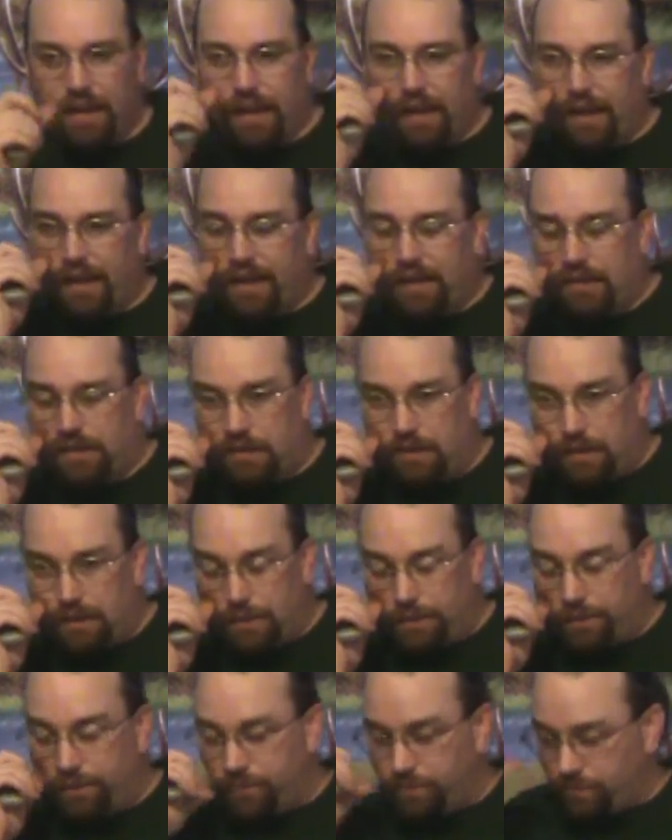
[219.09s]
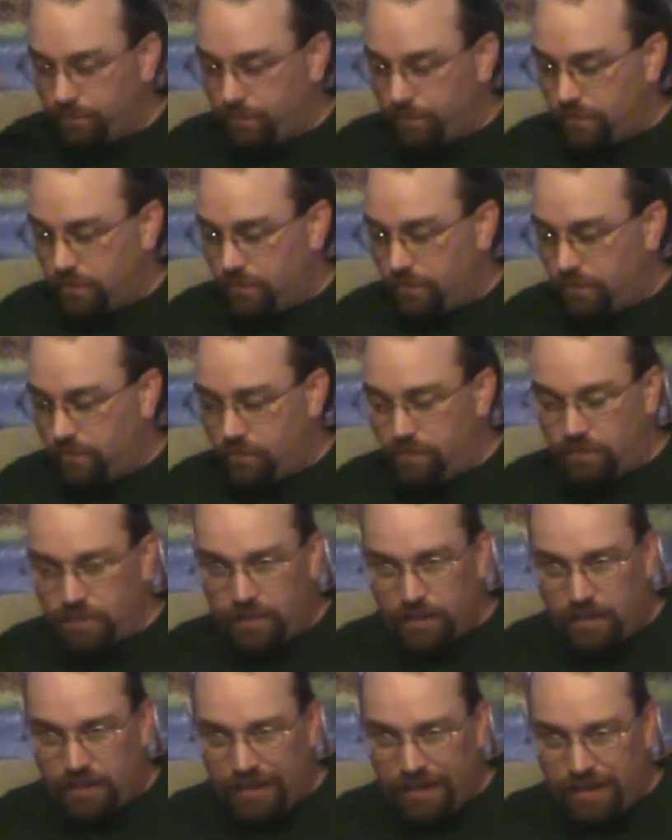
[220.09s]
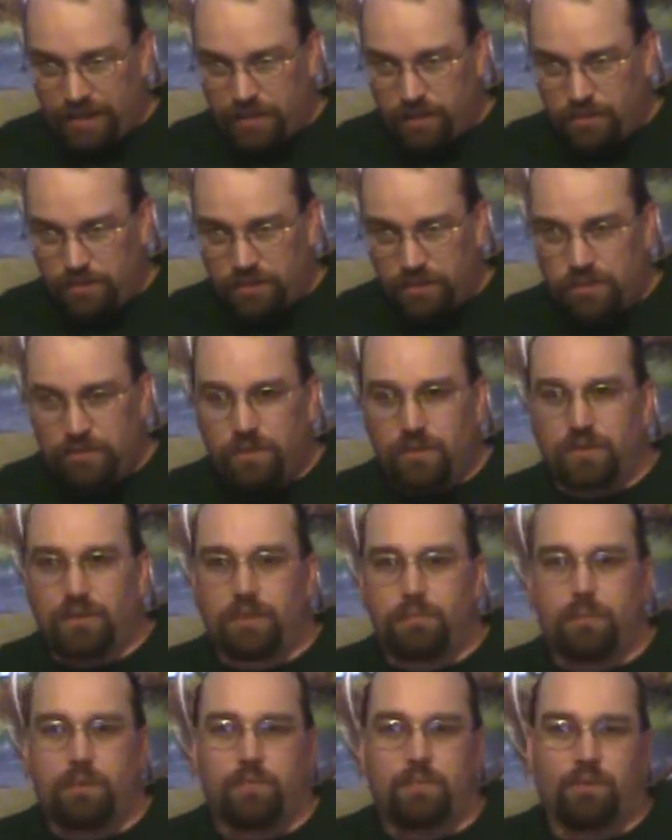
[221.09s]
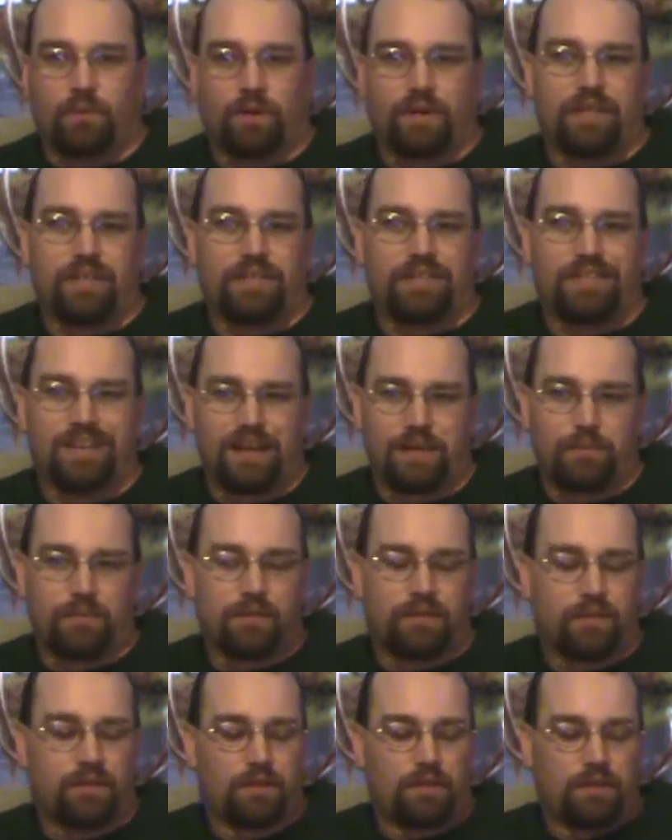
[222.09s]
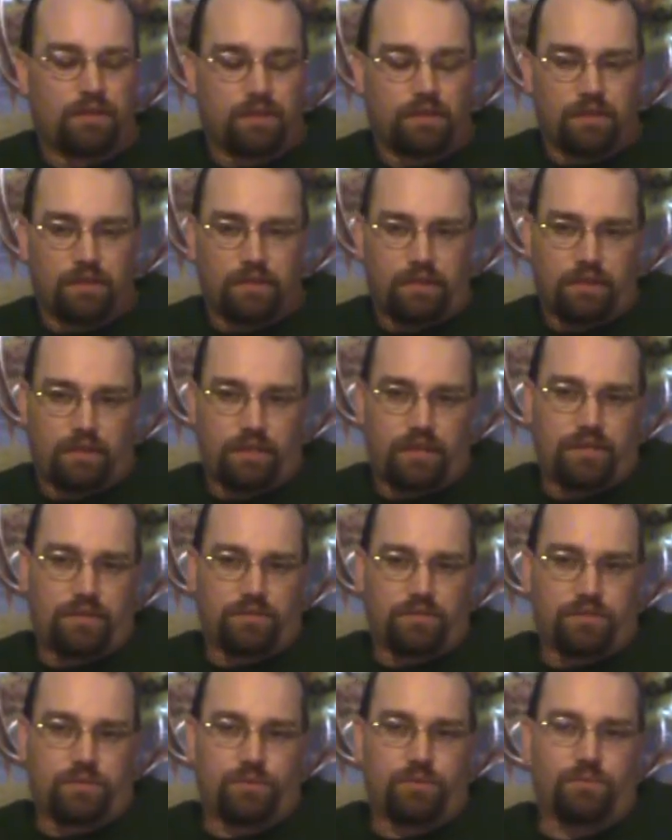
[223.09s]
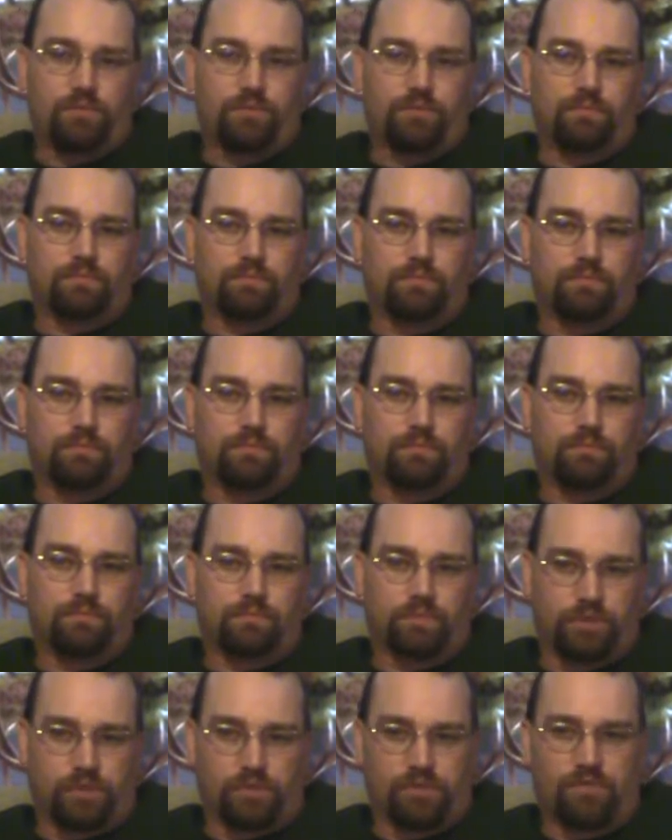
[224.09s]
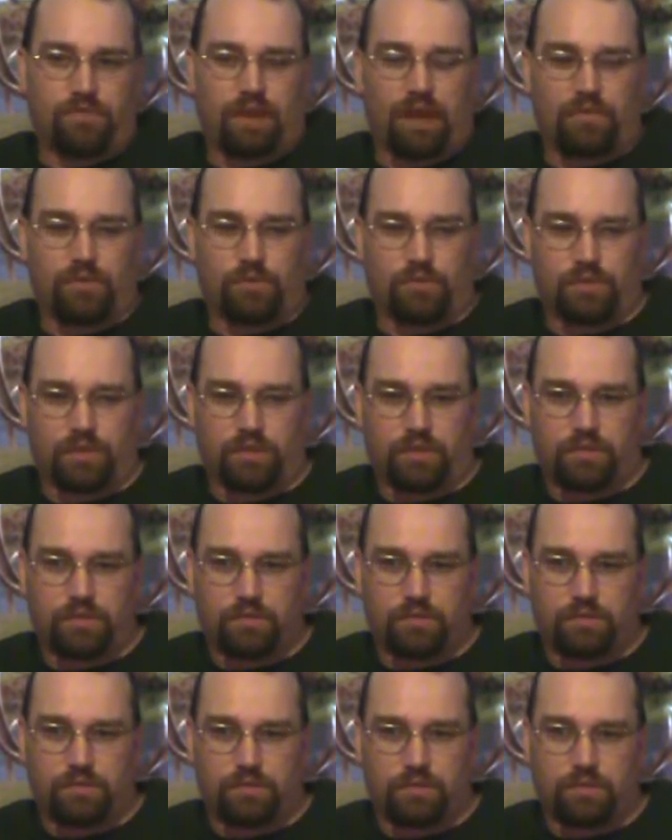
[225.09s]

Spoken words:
and it goes into a little bit more in depth into the survival skills.